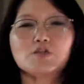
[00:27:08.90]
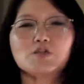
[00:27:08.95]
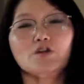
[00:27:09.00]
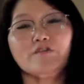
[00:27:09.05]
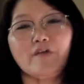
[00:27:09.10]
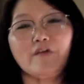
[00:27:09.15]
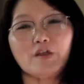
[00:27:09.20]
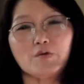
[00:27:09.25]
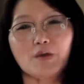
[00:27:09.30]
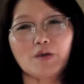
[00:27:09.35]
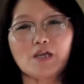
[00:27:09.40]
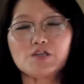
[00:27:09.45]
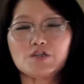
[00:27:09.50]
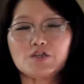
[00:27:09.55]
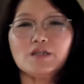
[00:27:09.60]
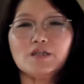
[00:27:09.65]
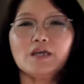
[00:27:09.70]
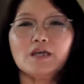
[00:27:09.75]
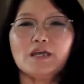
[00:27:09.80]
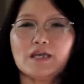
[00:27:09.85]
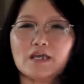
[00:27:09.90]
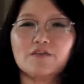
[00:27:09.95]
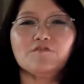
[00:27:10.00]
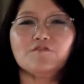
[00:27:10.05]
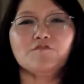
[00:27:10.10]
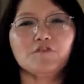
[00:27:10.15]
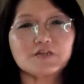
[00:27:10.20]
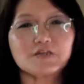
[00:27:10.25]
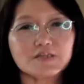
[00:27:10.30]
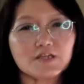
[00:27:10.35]
education
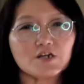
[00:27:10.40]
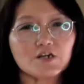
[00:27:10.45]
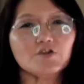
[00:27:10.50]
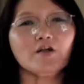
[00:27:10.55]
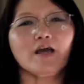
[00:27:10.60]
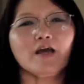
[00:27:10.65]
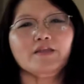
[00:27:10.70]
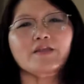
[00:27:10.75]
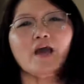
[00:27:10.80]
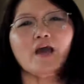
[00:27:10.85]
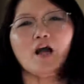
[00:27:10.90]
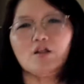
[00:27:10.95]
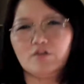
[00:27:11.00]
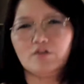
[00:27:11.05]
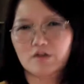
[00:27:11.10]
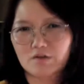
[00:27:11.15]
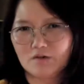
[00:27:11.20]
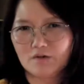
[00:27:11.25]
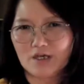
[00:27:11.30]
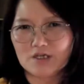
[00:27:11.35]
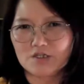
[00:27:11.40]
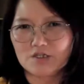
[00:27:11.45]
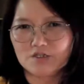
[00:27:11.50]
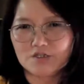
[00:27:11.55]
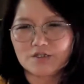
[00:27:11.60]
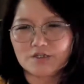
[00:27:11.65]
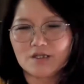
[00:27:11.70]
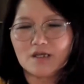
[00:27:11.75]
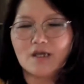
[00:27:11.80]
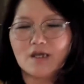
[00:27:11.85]
in physical and health
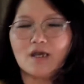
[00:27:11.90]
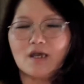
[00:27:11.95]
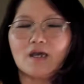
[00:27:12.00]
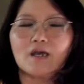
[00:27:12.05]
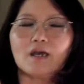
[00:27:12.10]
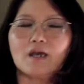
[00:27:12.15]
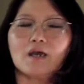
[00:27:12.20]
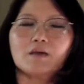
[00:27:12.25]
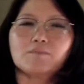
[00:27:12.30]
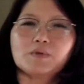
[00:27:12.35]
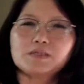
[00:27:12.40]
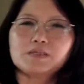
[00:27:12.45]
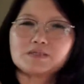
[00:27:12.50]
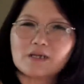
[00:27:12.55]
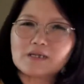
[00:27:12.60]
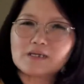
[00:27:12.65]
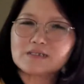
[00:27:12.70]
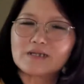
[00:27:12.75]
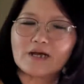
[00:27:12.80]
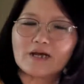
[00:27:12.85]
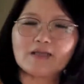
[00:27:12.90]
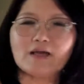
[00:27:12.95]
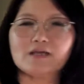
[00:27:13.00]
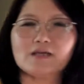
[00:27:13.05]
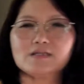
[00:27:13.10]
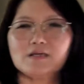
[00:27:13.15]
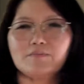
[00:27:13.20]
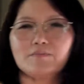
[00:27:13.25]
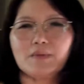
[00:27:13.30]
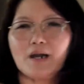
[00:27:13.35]
education. Besides that,
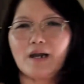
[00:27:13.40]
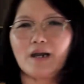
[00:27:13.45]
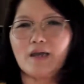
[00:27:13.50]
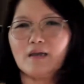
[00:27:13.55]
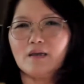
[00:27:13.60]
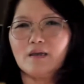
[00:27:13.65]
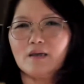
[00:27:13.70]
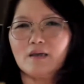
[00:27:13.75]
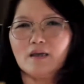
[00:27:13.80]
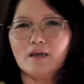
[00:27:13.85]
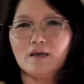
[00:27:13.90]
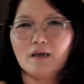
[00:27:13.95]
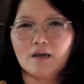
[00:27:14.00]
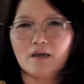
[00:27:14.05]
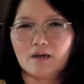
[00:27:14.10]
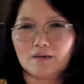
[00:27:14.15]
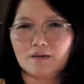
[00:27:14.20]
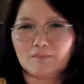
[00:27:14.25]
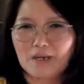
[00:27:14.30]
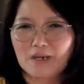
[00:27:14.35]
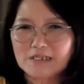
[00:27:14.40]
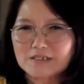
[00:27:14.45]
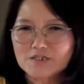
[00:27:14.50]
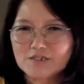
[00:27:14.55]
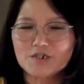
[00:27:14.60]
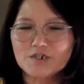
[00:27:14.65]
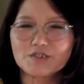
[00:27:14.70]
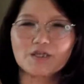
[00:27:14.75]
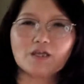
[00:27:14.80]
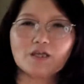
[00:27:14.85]
I did my
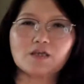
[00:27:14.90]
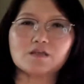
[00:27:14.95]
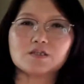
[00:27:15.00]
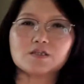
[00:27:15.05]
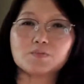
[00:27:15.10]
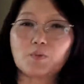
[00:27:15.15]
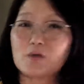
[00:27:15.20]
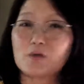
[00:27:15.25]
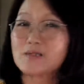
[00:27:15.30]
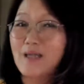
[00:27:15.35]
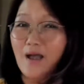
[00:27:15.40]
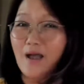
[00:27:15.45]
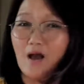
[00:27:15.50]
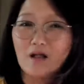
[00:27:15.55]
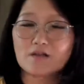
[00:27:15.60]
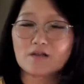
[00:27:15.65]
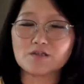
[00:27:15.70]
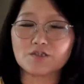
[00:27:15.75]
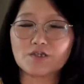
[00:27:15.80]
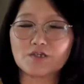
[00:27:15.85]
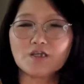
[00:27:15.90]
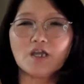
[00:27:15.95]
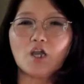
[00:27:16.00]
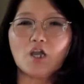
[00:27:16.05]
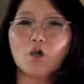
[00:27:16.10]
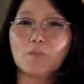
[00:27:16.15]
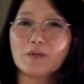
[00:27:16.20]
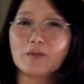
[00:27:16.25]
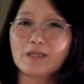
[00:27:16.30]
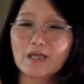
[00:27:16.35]
master's in sports psychology,
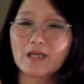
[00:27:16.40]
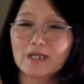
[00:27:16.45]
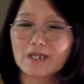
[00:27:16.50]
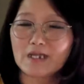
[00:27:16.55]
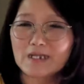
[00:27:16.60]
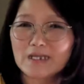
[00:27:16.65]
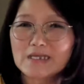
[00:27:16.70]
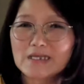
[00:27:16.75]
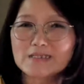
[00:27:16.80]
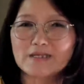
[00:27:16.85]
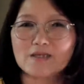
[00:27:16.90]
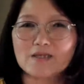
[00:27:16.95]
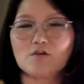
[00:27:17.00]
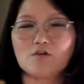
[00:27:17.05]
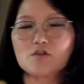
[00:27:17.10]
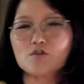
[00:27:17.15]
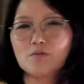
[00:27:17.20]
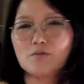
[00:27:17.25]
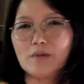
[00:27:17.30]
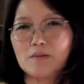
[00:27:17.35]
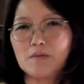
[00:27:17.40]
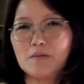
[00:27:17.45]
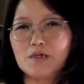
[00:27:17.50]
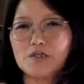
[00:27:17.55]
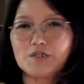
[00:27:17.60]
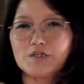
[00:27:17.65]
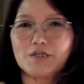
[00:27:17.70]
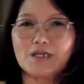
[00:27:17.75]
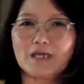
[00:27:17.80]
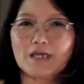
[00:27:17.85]
human kinetics, and also my
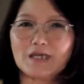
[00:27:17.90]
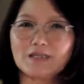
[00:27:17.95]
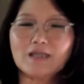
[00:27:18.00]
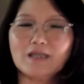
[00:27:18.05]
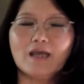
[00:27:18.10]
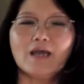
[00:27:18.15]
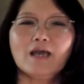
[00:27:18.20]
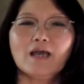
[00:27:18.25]
PhD in